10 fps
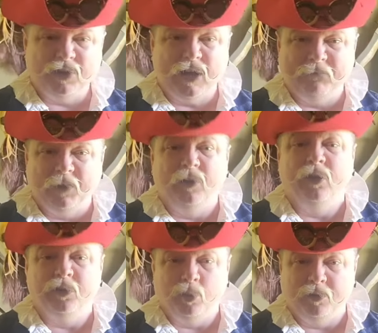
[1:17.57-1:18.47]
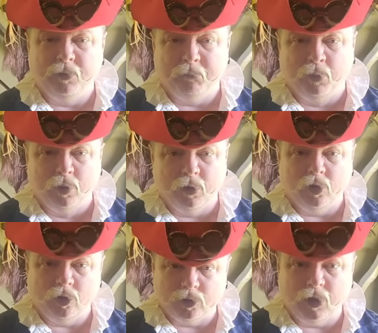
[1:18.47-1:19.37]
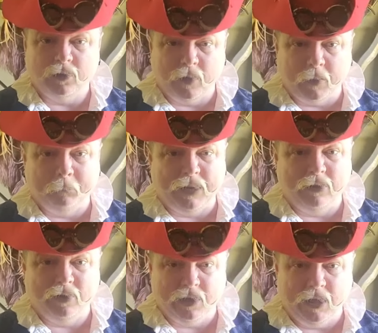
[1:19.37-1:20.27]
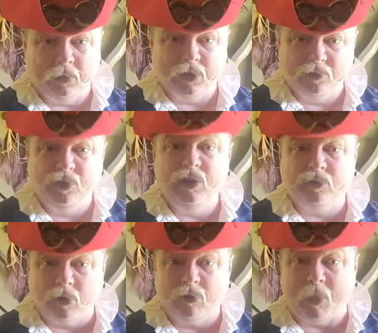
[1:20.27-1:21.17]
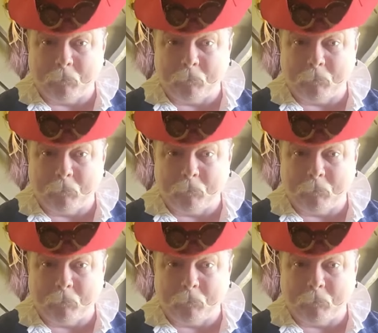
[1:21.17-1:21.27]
i felt this was important on talk like a pirate day because these are the